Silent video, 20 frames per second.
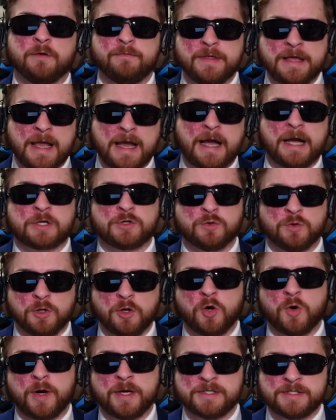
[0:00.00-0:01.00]
of the
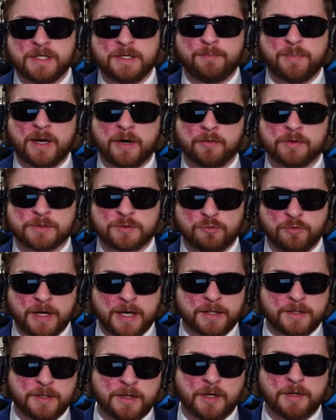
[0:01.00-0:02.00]
actual OIC powers
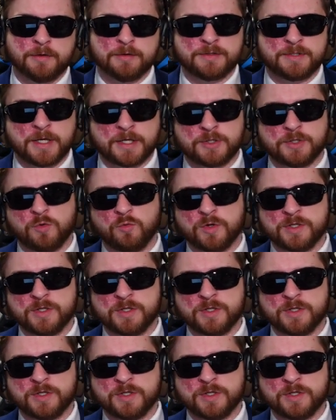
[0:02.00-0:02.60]
granted under Section